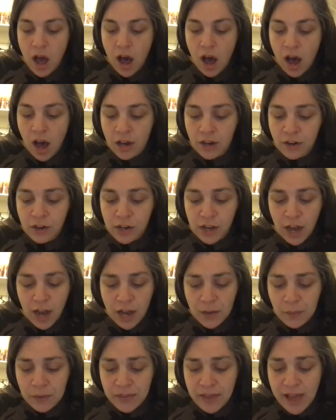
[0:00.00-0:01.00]
Honor
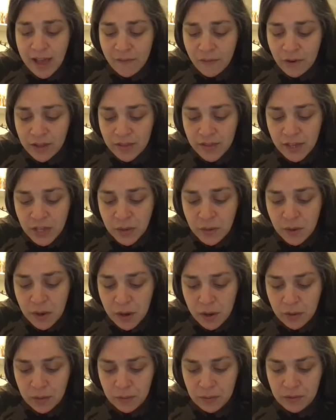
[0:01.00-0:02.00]
God with everything you
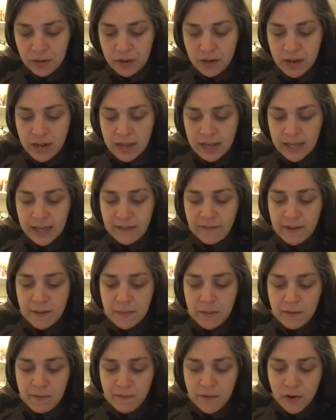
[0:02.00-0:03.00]
own. Give
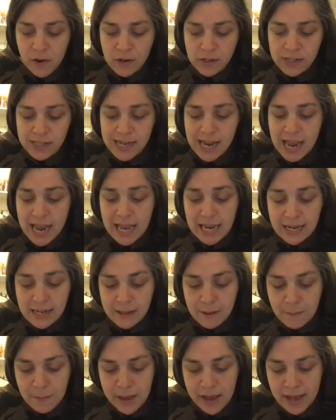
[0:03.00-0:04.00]
him the first and
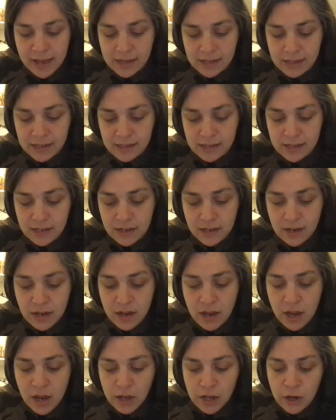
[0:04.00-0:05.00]
the best.
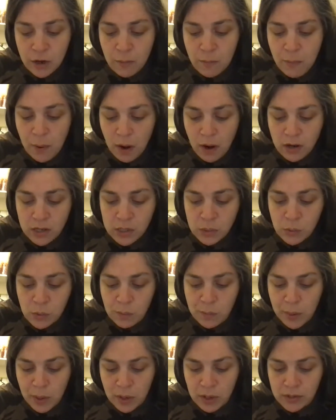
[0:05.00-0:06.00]
Your barns will
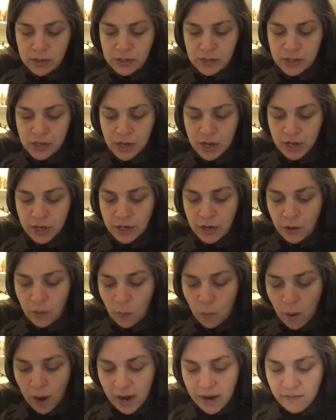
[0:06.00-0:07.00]
burst. Your
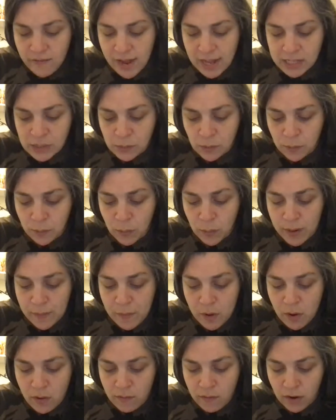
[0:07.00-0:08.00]
wine vats will
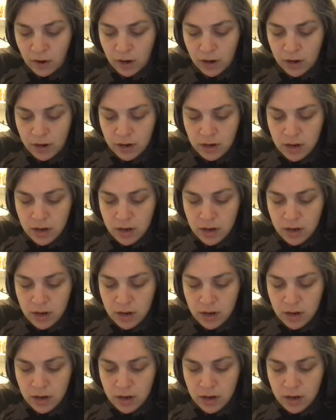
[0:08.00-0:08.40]
brim over.